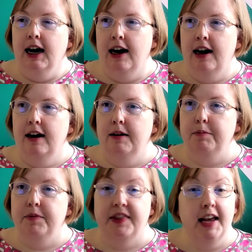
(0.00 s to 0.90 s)

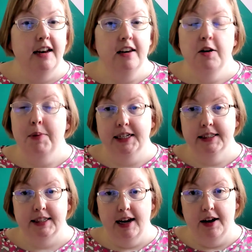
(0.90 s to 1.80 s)
Then you
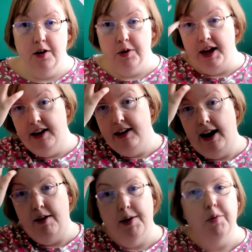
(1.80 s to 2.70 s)
might say, okay,
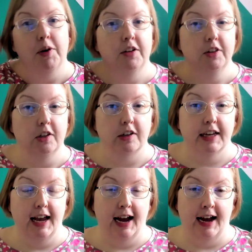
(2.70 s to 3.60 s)
now I want to
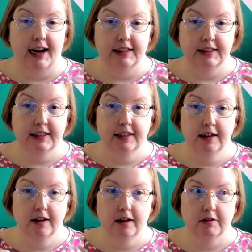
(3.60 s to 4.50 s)
look at
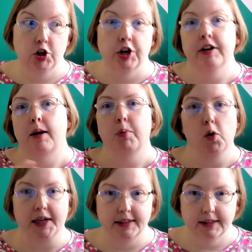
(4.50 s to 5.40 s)
turning
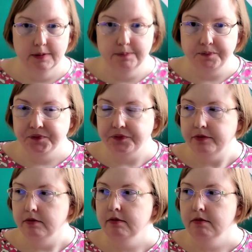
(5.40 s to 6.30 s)
points.
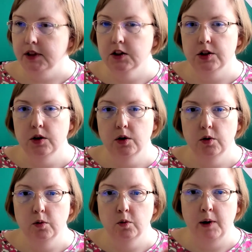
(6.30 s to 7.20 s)

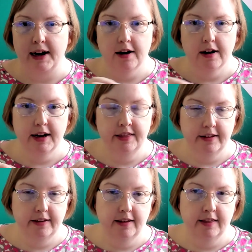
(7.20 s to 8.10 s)
So where
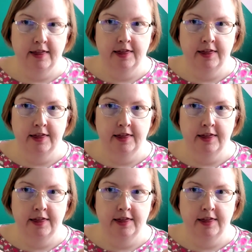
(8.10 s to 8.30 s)
in